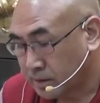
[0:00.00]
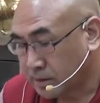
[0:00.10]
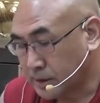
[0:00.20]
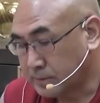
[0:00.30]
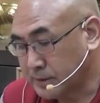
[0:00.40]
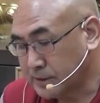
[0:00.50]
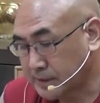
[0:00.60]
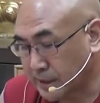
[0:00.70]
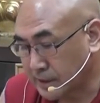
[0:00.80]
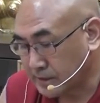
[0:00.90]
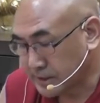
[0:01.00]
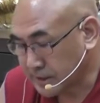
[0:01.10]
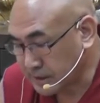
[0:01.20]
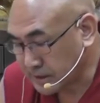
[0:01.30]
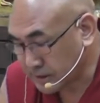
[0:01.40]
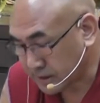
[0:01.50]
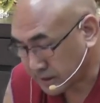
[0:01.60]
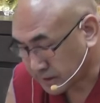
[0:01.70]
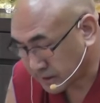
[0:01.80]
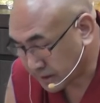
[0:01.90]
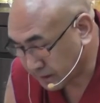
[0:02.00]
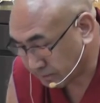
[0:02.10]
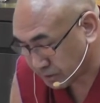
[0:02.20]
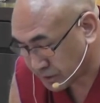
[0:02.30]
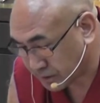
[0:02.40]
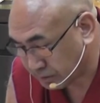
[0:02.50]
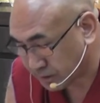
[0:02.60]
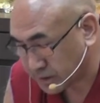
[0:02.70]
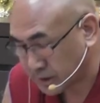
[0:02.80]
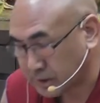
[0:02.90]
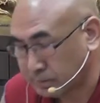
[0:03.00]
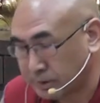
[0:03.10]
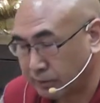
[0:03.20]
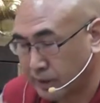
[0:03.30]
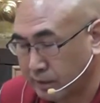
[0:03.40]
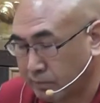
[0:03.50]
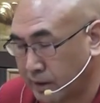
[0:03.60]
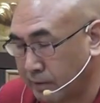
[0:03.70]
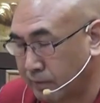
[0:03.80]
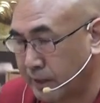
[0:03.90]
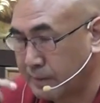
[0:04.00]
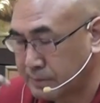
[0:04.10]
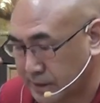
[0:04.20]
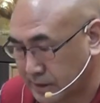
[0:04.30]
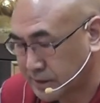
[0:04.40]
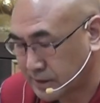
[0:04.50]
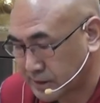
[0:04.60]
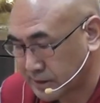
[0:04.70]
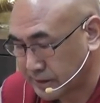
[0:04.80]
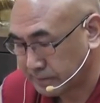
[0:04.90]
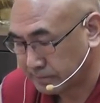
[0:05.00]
That means sense direct perceivers. That means we have five senses.